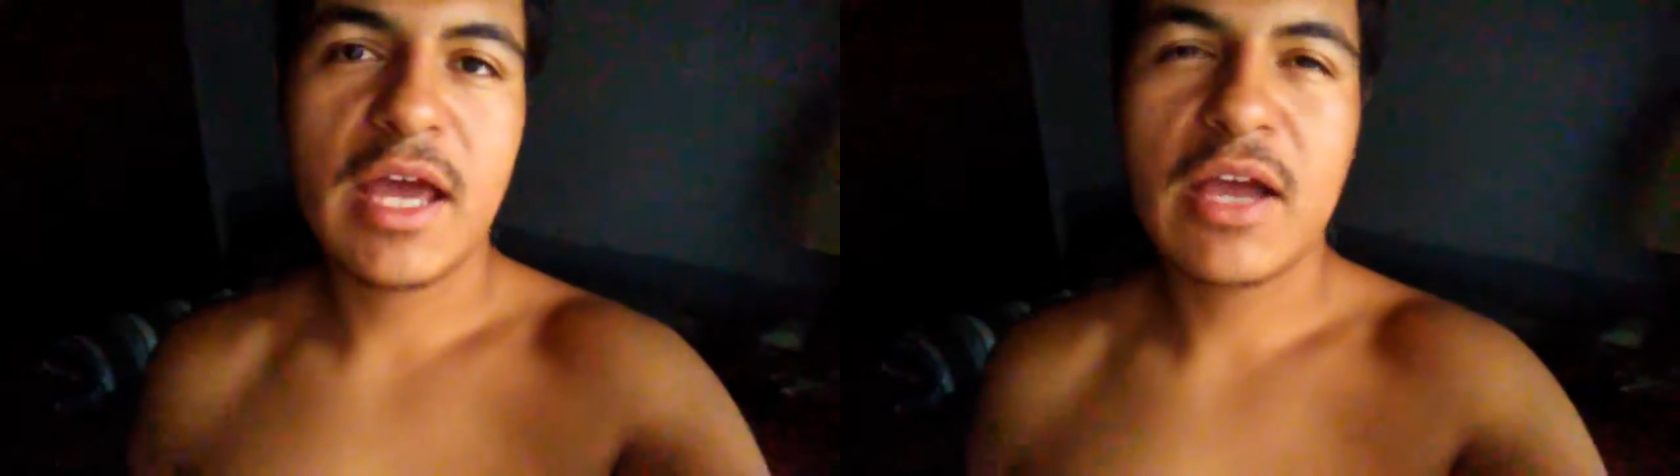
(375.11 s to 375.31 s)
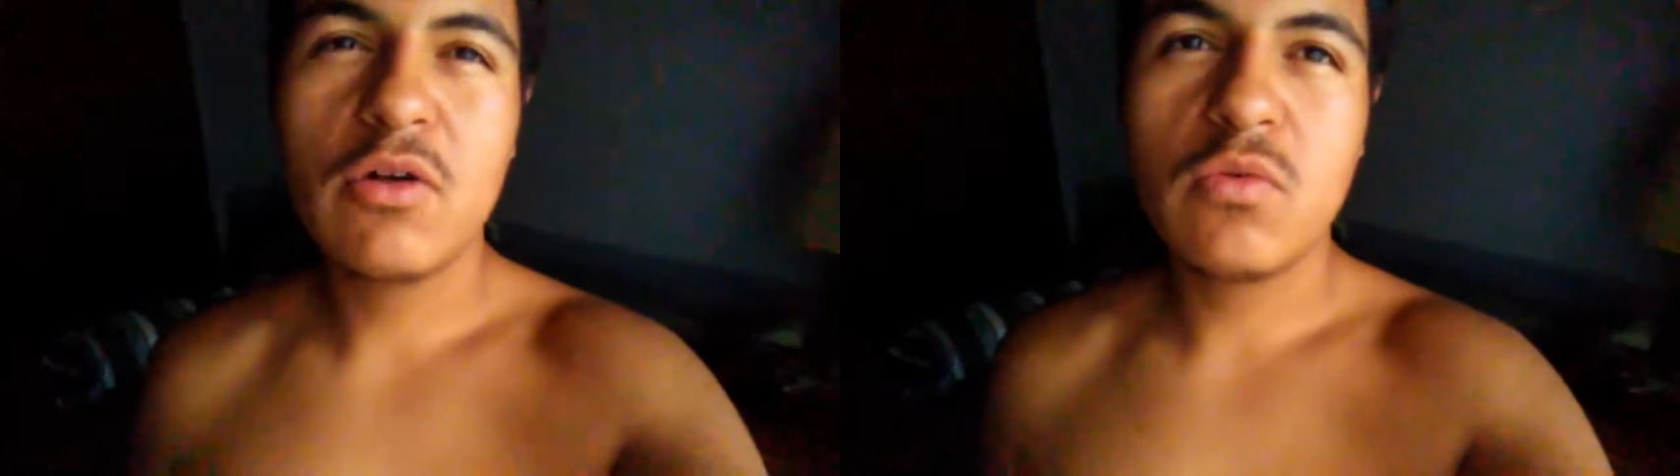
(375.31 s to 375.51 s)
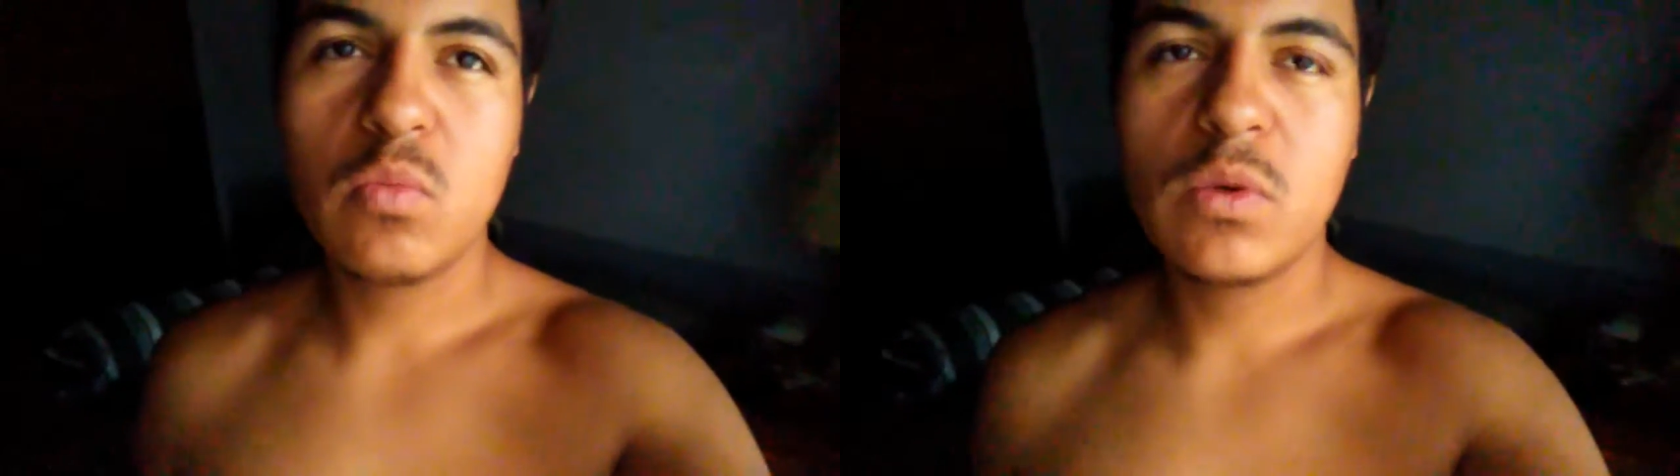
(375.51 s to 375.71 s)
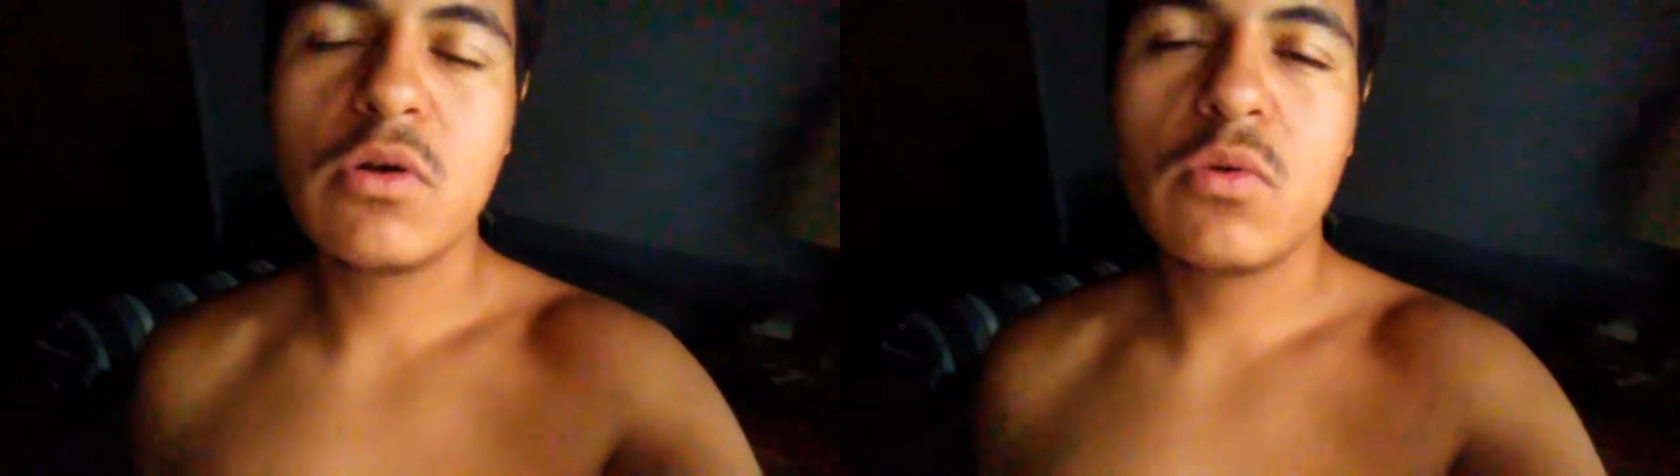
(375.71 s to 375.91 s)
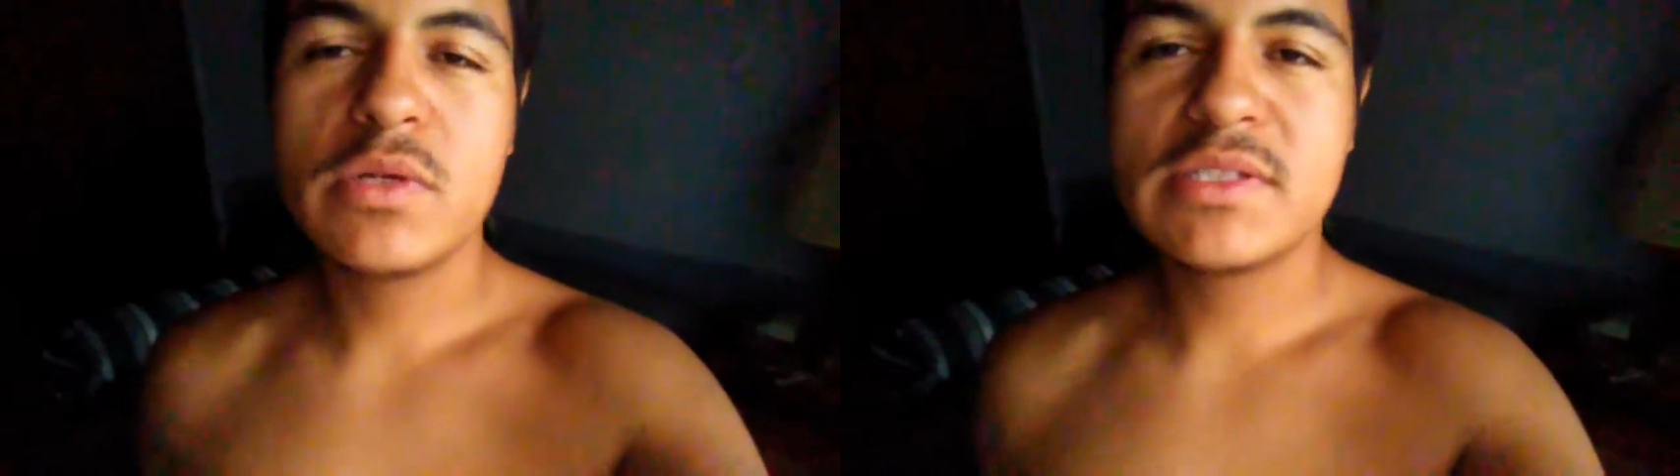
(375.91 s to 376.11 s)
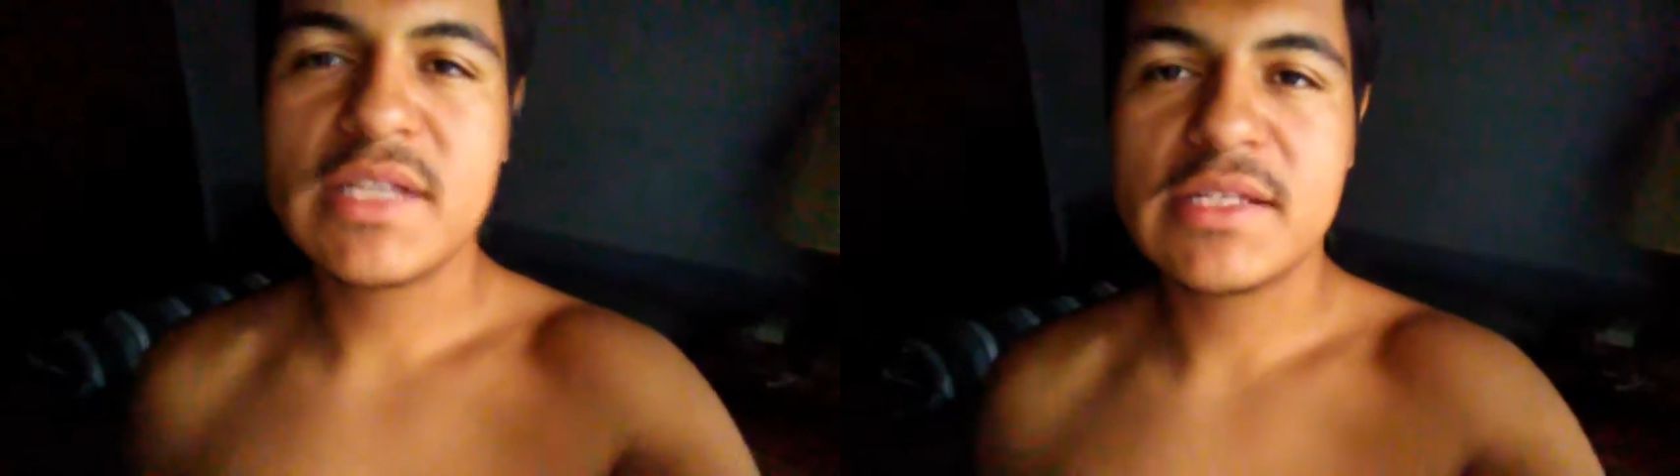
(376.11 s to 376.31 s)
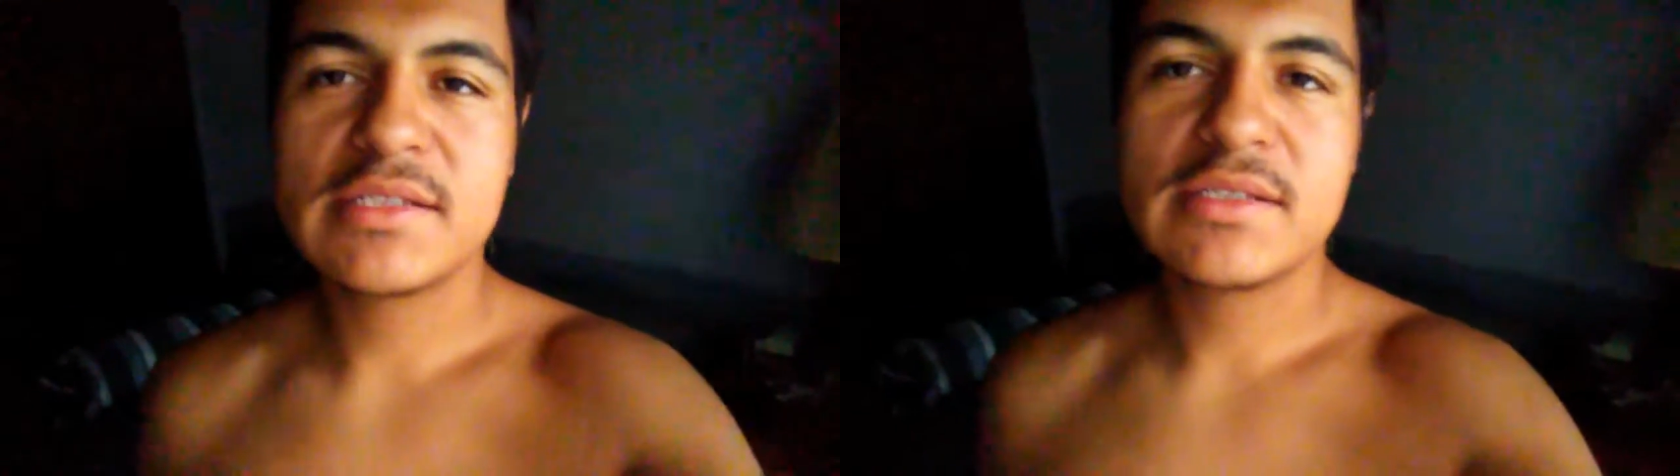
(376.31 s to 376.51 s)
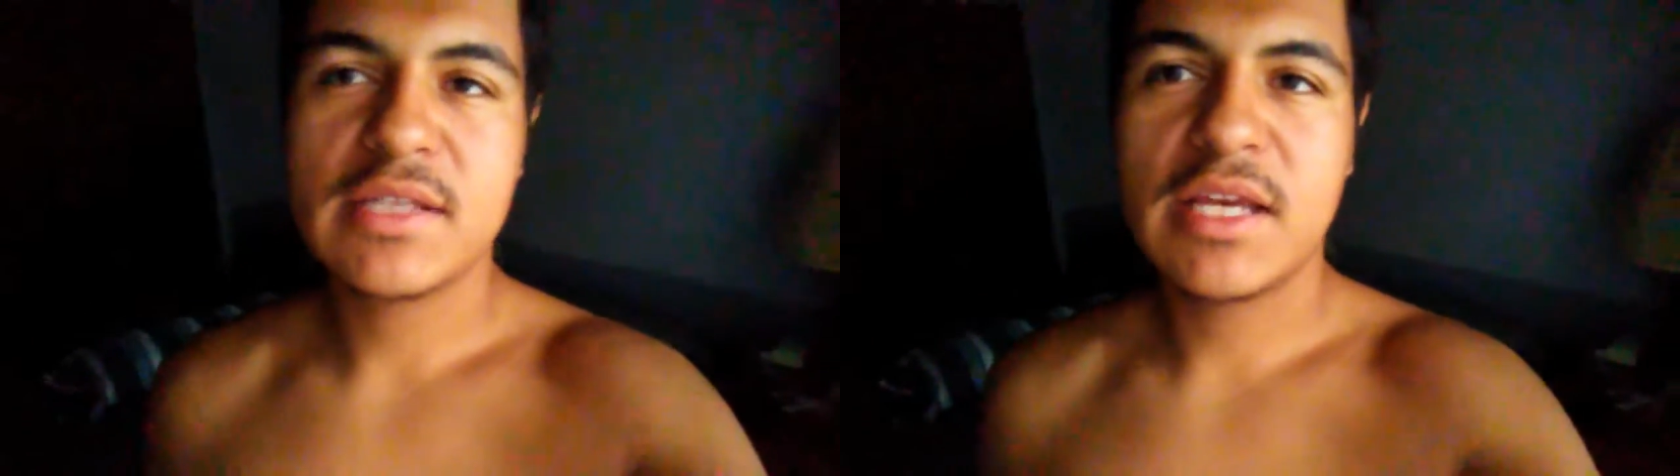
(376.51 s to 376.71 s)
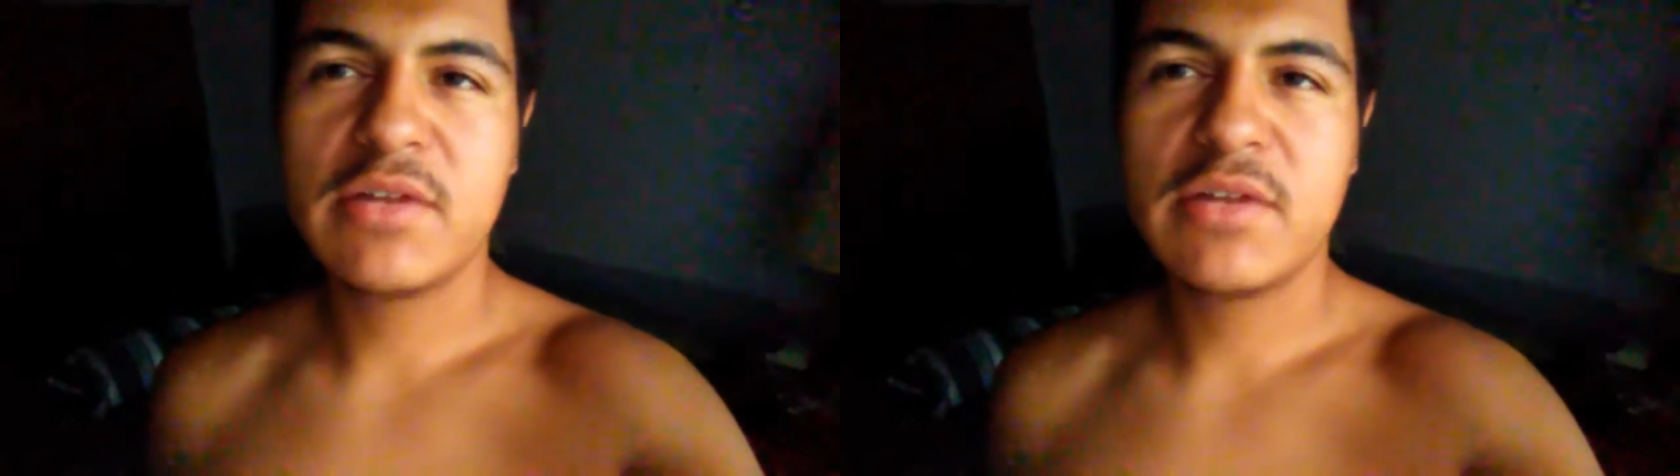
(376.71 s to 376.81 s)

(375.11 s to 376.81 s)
we go Wednesdays,